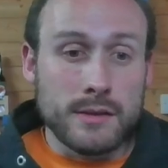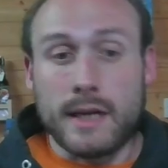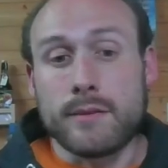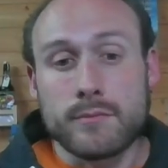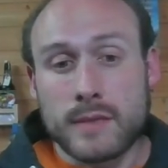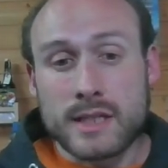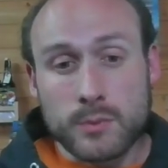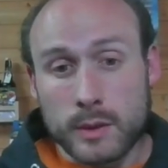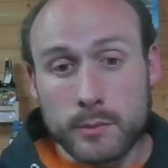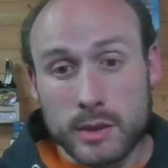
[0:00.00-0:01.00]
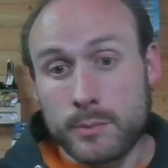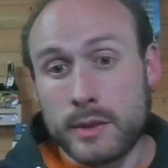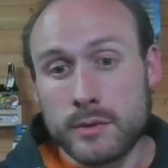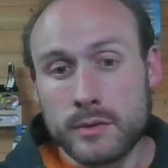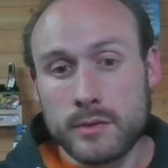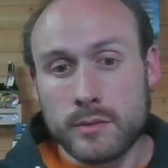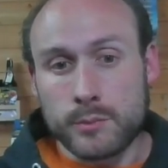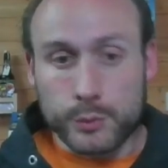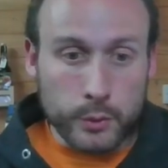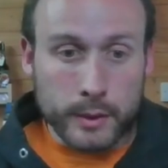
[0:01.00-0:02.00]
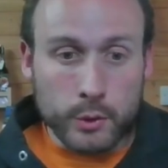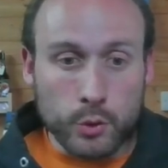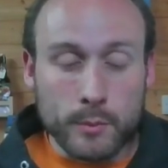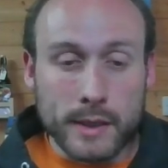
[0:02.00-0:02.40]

Yeah, that's when I'm going to be brewing all